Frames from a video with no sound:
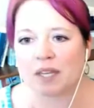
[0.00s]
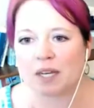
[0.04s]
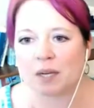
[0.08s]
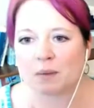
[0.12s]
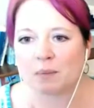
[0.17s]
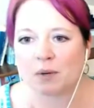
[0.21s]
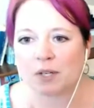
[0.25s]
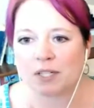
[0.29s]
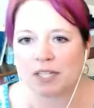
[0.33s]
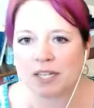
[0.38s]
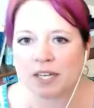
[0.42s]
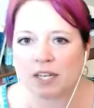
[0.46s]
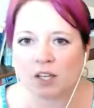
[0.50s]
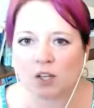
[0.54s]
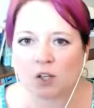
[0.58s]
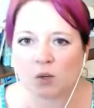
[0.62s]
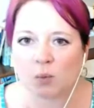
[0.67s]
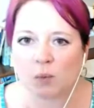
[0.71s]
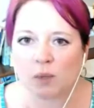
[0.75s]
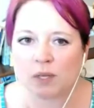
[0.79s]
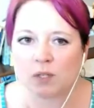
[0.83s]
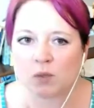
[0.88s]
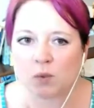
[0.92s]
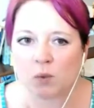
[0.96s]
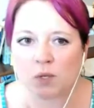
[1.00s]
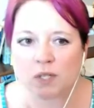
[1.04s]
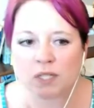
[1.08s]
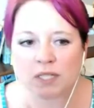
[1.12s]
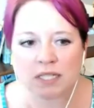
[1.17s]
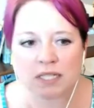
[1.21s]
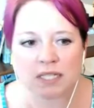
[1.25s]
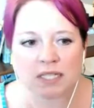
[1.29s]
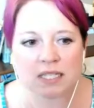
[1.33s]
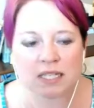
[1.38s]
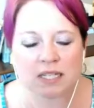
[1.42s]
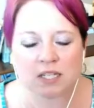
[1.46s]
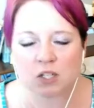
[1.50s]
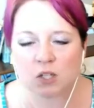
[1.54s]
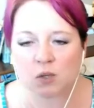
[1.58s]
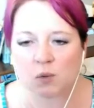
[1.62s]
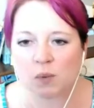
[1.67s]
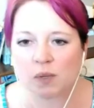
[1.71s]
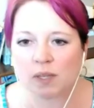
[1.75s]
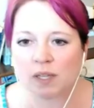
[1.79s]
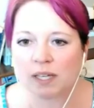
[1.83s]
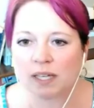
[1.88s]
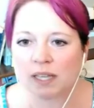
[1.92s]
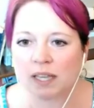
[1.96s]
particular resources that you
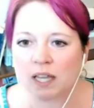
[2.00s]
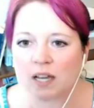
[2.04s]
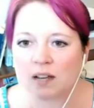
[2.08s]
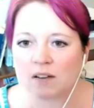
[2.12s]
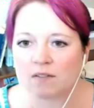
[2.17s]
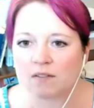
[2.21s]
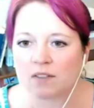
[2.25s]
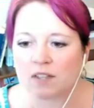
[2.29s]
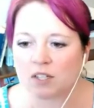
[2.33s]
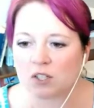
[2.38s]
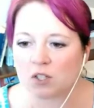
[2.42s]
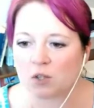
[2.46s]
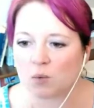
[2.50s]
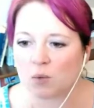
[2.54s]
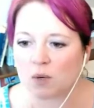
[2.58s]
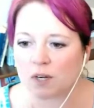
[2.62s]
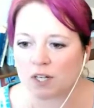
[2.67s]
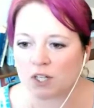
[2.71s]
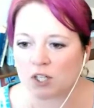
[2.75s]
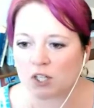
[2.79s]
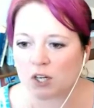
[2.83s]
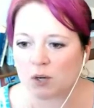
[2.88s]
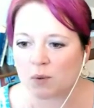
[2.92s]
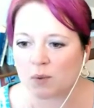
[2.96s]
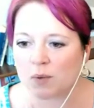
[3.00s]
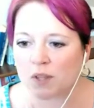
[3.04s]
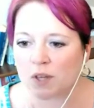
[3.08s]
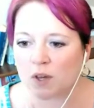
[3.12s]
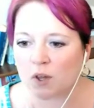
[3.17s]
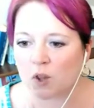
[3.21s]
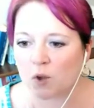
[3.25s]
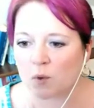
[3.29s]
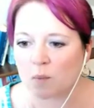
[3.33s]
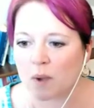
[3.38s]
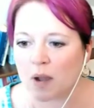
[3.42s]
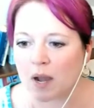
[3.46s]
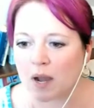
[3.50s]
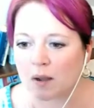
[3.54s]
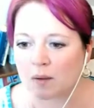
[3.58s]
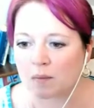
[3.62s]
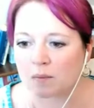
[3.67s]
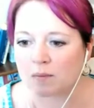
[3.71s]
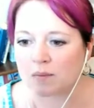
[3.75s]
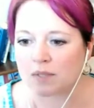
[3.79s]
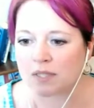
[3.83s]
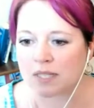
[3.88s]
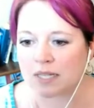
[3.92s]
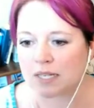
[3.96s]
really love that you want to share with other
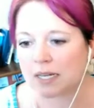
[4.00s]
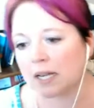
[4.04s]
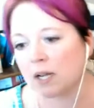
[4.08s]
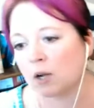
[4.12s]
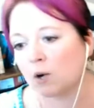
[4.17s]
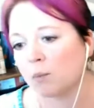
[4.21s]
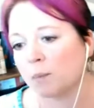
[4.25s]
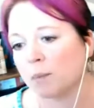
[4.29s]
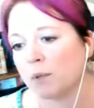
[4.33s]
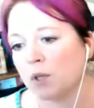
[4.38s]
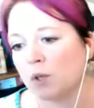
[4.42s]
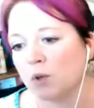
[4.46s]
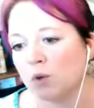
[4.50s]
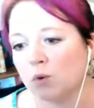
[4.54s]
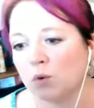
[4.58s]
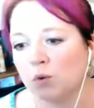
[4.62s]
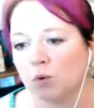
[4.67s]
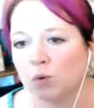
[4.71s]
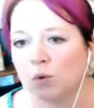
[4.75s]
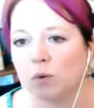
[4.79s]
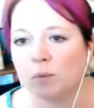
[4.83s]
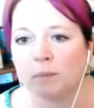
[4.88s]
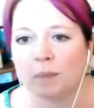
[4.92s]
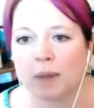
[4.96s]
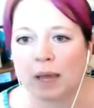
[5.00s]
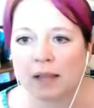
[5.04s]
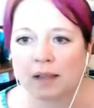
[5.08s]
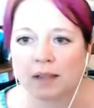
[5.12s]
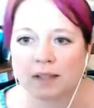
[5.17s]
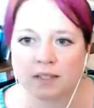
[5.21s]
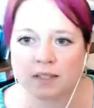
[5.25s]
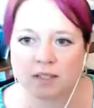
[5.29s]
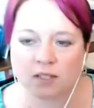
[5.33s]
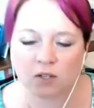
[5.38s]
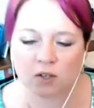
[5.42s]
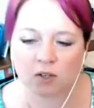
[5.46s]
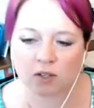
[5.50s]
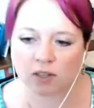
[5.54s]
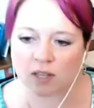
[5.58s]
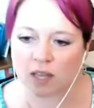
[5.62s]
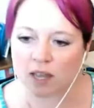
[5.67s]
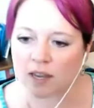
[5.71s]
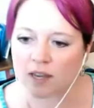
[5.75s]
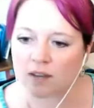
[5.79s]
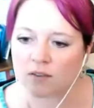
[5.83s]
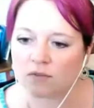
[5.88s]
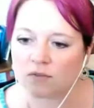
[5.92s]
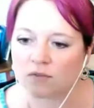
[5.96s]
moms that help you balance your
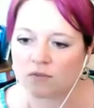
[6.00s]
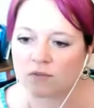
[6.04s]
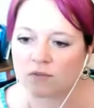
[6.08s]
life?